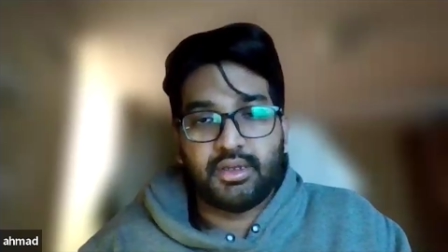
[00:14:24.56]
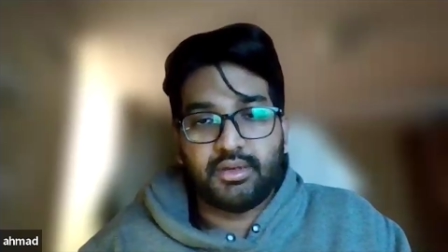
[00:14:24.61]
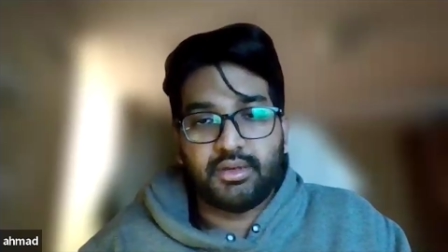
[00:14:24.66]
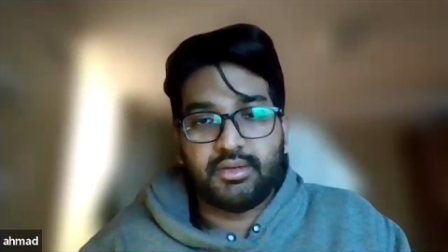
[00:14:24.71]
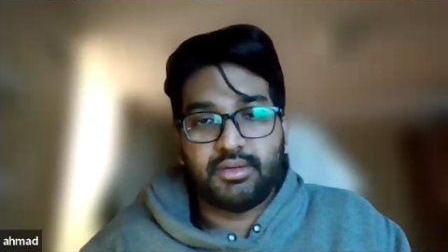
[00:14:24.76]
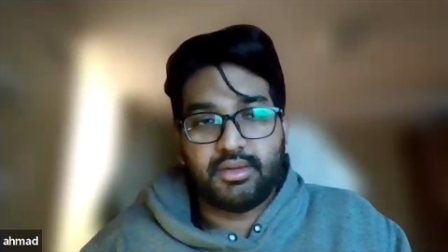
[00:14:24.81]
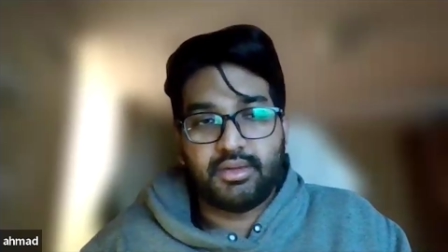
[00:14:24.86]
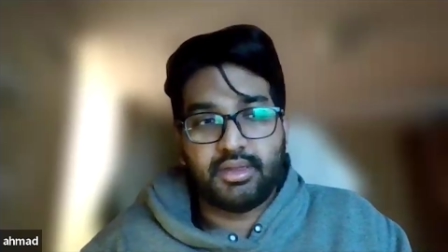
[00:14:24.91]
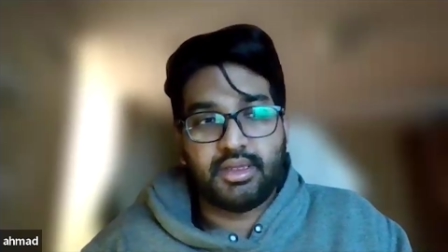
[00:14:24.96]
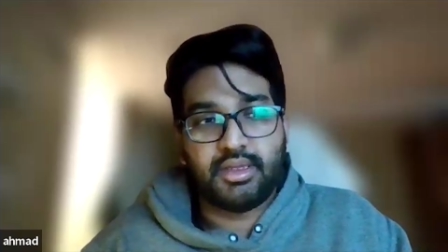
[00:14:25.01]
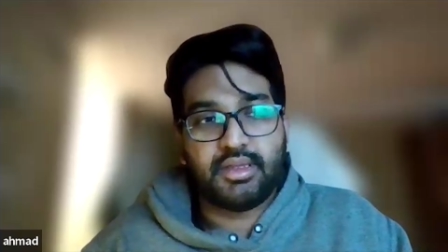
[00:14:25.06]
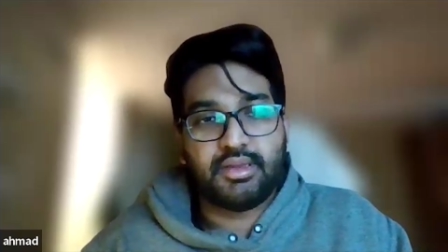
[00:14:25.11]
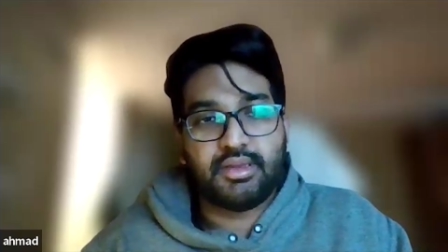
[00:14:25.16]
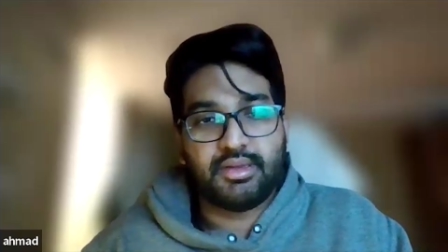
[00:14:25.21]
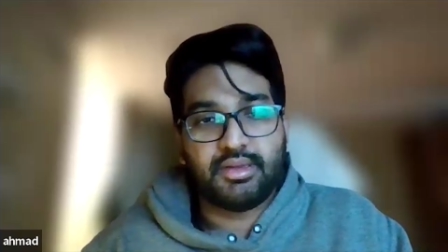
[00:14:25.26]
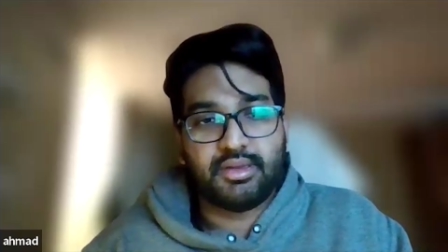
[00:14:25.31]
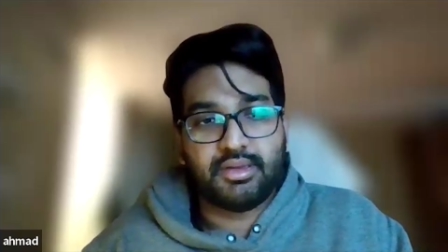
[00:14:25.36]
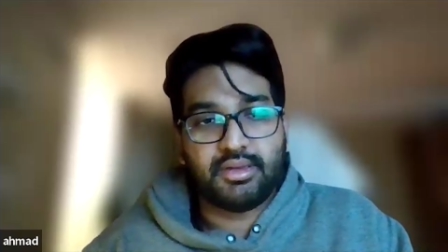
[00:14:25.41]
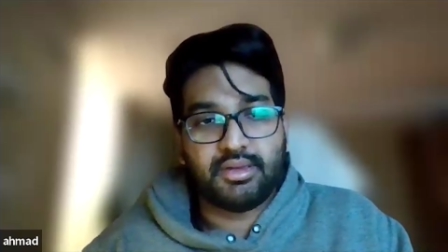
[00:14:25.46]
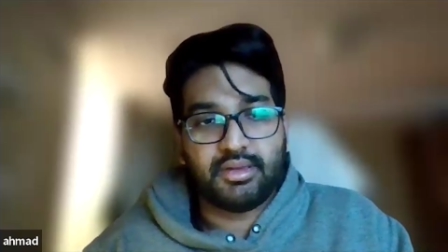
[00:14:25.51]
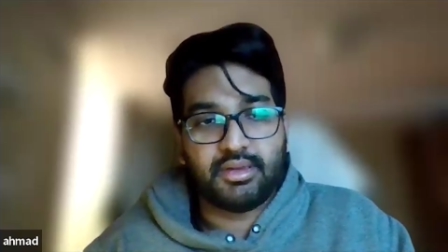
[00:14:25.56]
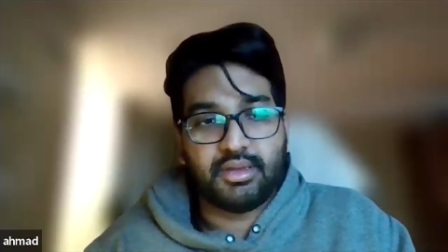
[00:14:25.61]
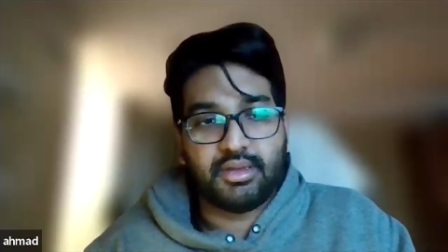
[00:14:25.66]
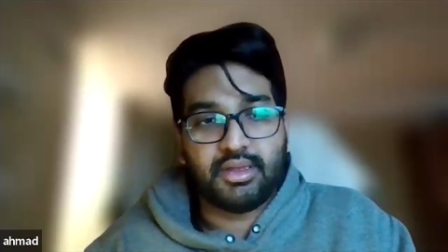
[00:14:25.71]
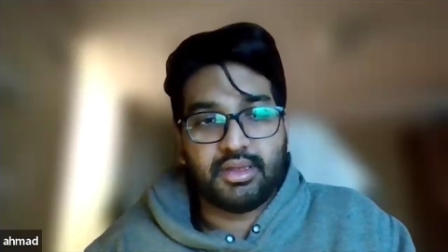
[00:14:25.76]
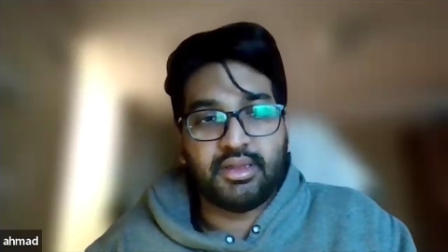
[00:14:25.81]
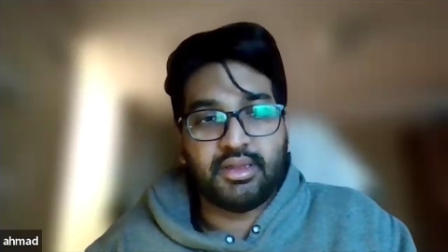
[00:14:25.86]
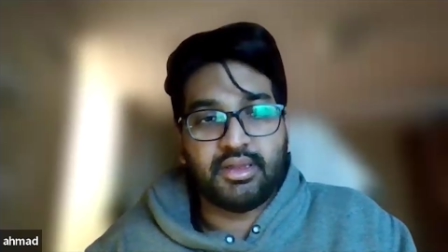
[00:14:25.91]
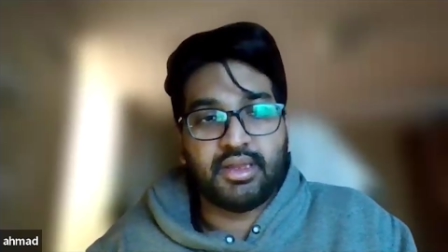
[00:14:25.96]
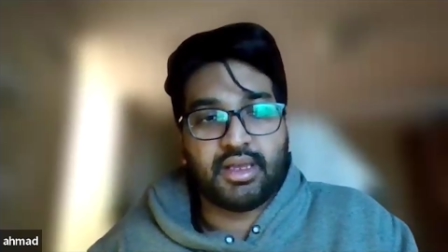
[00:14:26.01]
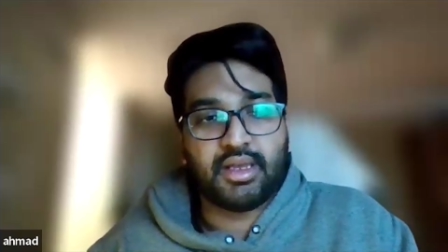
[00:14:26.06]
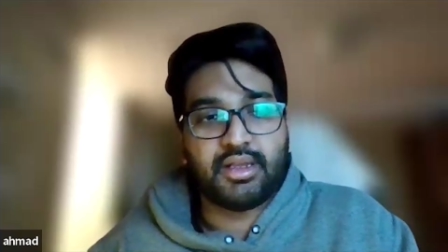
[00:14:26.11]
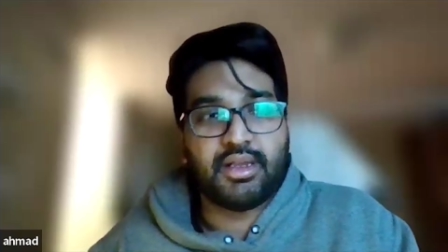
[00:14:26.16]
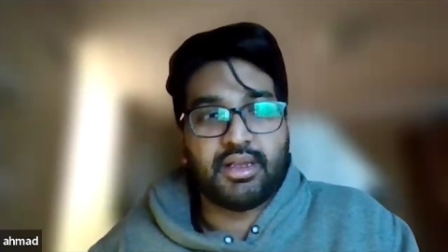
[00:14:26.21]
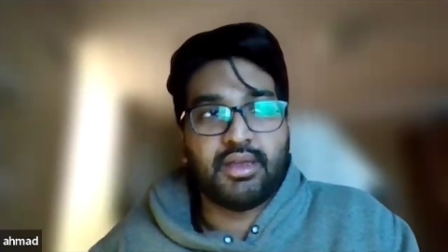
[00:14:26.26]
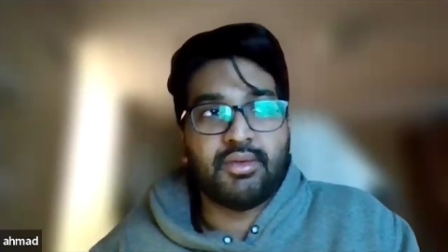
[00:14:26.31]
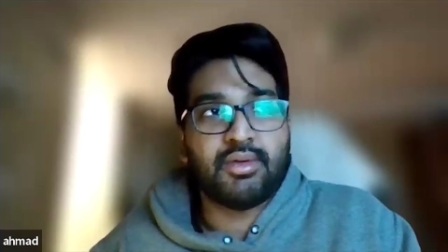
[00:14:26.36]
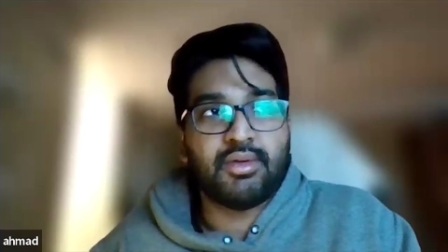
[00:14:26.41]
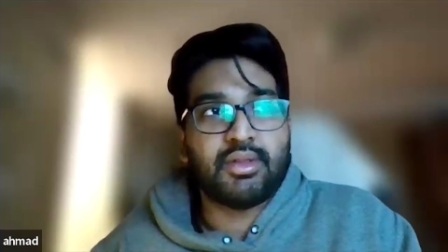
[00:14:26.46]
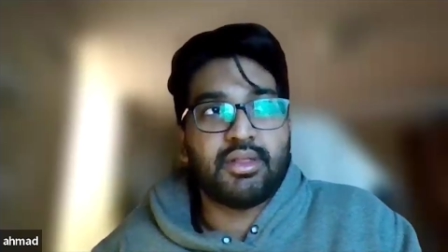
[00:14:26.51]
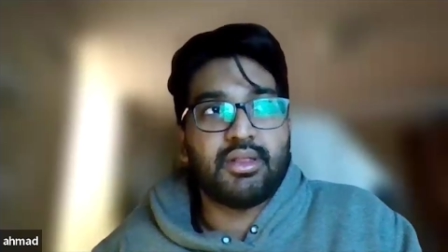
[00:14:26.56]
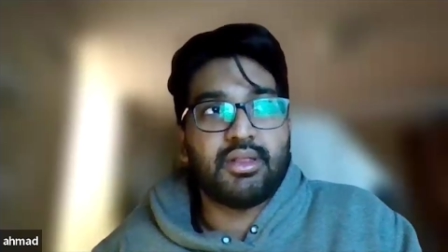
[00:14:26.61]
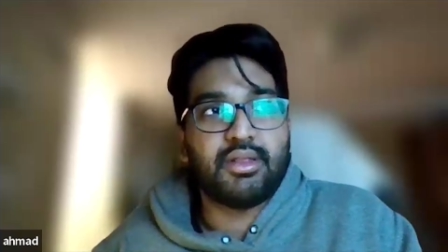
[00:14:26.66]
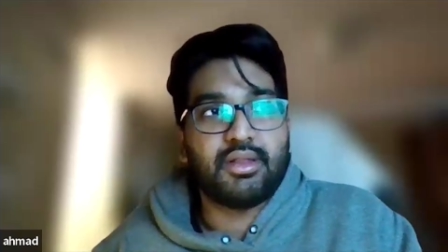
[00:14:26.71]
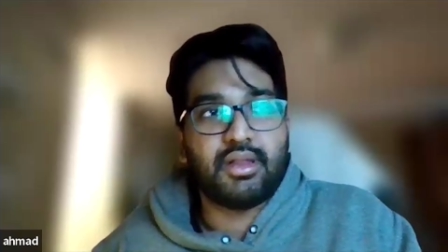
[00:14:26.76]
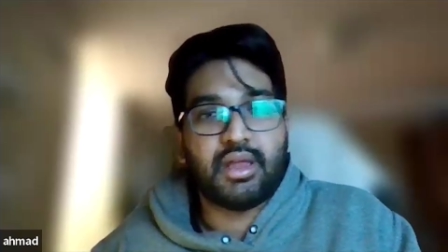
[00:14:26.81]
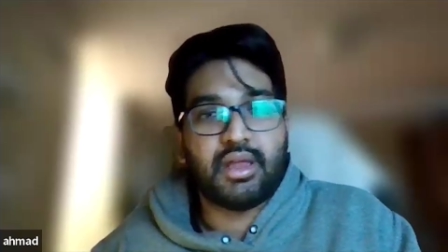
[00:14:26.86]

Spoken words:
Right. That's exactly what